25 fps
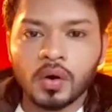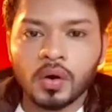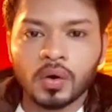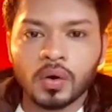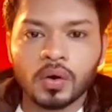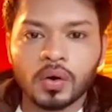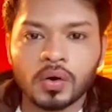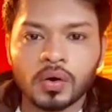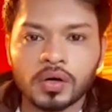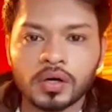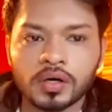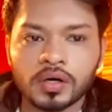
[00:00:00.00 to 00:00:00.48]

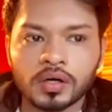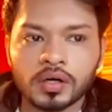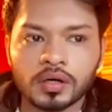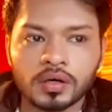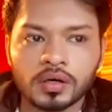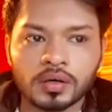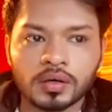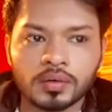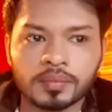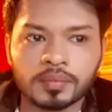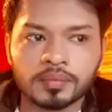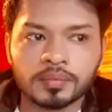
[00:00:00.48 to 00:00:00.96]
or
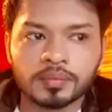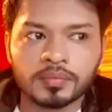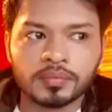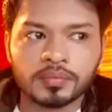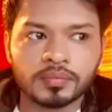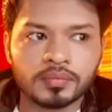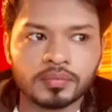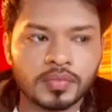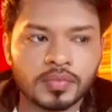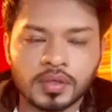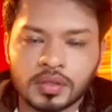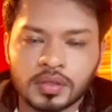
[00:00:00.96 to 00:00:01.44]

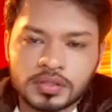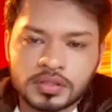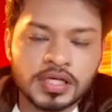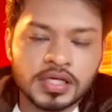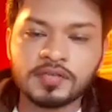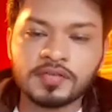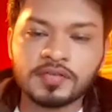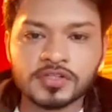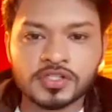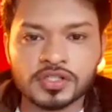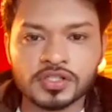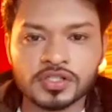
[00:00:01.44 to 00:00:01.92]
a
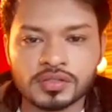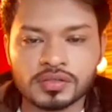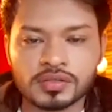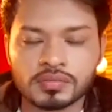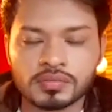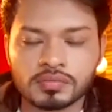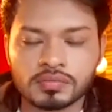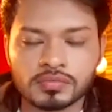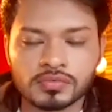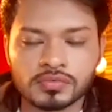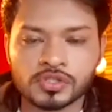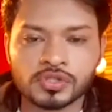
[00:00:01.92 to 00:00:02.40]

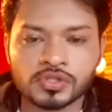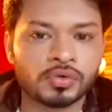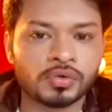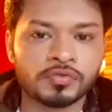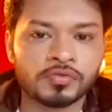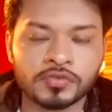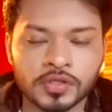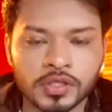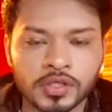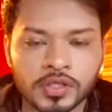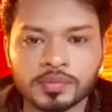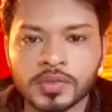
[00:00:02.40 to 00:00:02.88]
television
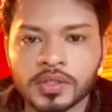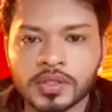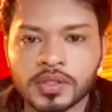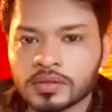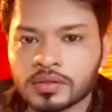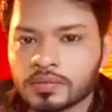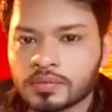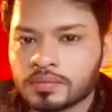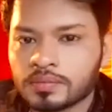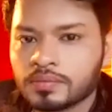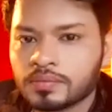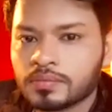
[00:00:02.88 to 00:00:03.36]
show for that matter?
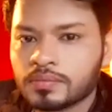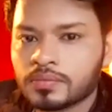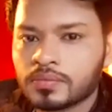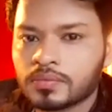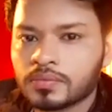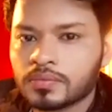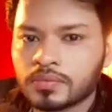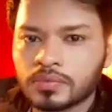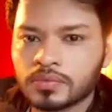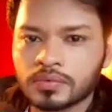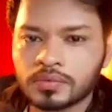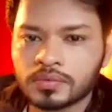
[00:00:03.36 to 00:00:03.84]

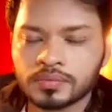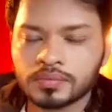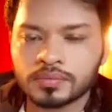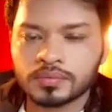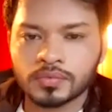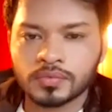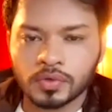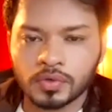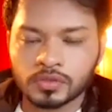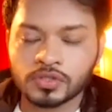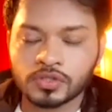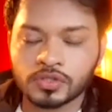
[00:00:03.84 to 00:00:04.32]

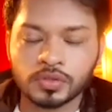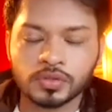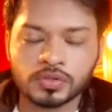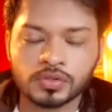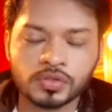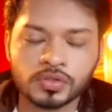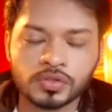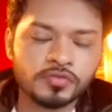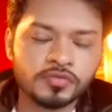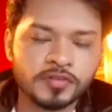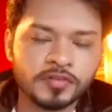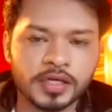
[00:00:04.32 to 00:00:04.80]
Or do
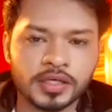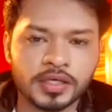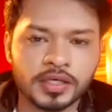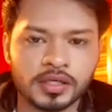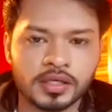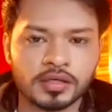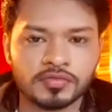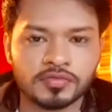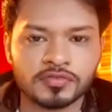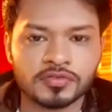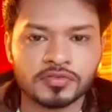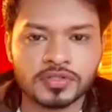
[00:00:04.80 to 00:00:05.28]
you find
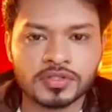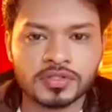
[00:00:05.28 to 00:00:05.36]
any difference?